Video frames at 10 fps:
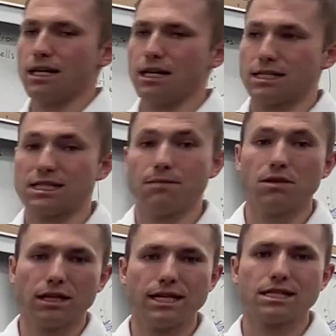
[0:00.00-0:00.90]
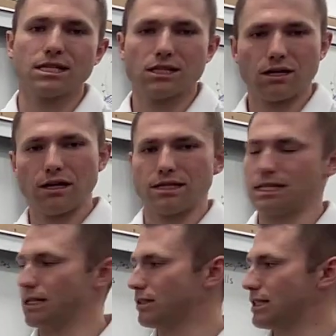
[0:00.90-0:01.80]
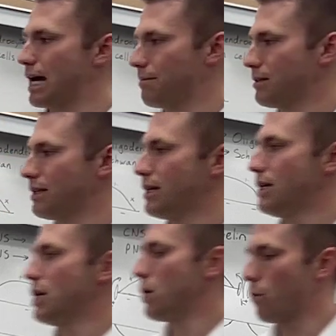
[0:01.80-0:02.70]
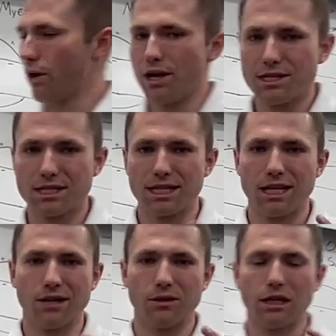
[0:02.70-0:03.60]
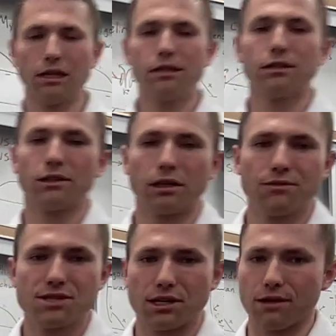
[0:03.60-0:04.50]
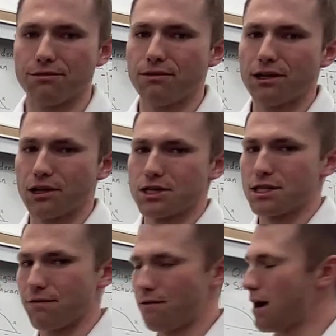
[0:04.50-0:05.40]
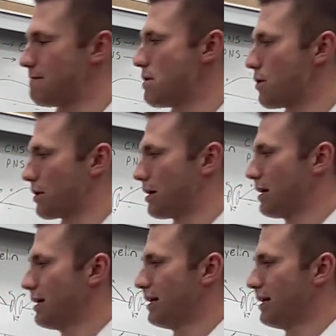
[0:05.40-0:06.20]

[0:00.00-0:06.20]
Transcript: stimulus to cause a signal to happen. Whereas the little nerves in our fingers, the fine motor